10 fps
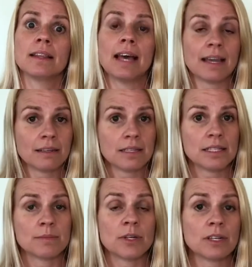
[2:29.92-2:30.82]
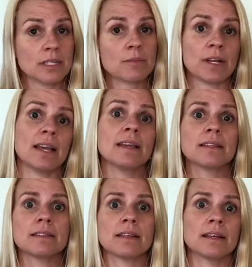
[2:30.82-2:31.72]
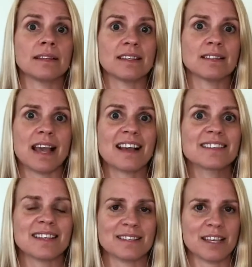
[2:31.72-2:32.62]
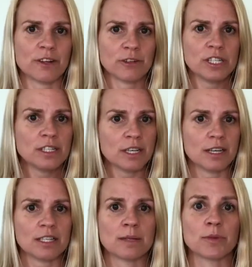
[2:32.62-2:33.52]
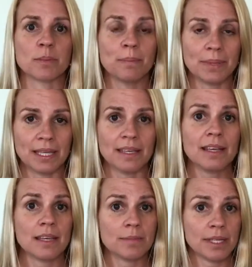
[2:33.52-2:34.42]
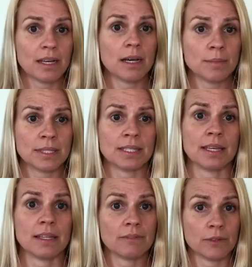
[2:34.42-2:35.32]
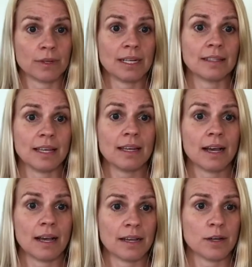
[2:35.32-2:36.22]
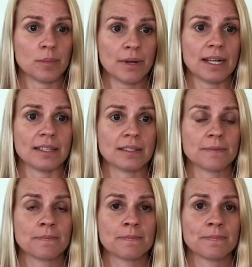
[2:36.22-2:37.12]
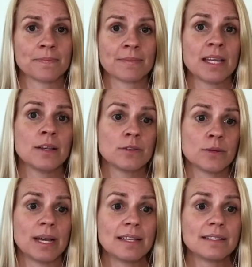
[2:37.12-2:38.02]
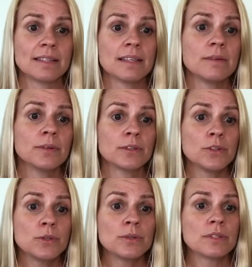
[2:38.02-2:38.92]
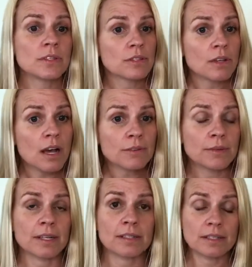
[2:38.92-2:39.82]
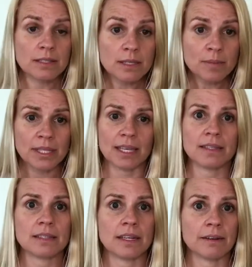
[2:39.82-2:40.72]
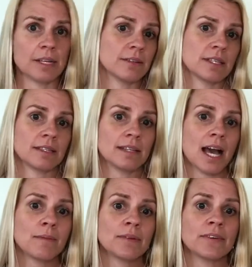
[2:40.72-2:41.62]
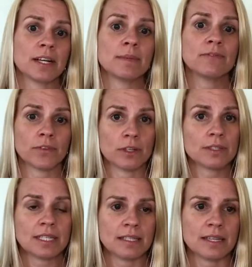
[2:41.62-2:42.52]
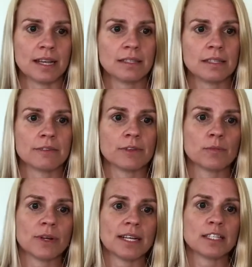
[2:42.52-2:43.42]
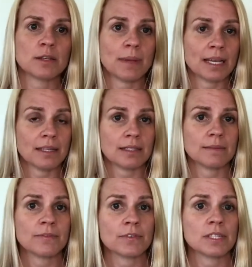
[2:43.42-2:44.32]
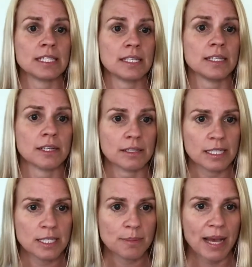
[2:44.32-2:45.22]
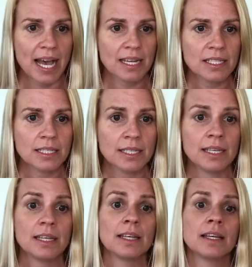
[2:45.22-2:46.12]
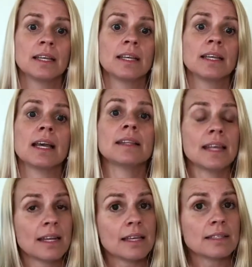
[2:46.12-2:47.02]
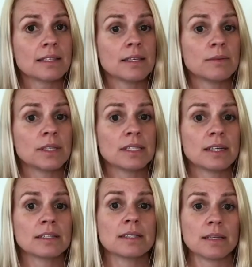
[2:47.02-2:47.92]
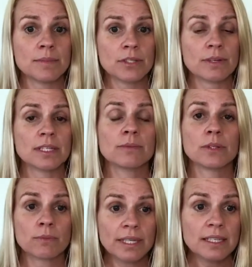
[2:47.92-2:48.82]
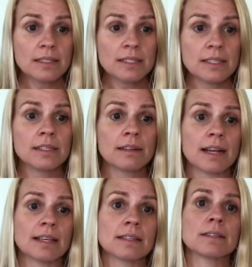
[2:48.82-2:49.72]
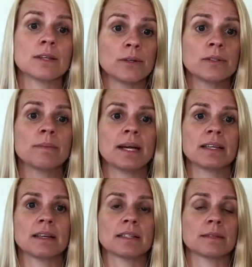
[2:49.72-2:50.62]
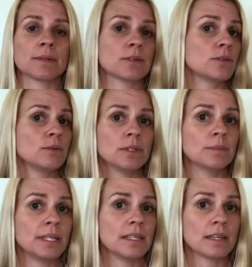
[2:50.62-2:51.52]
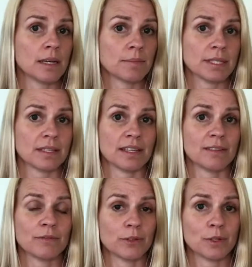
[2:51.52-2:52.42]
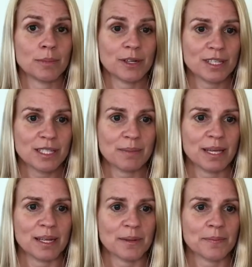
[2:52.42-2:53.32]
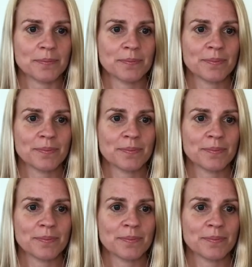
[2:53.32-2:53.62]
that customer A, can sell its excess energy to customer B and be compensated for it at that higher price. So SCE will use the software to simulate scenarios in a lab environment first and test different pricing mechanisms for DER dispatch. And then SCE will conduct a demonstration with real DER assets owned by customers who will be compensated for participating.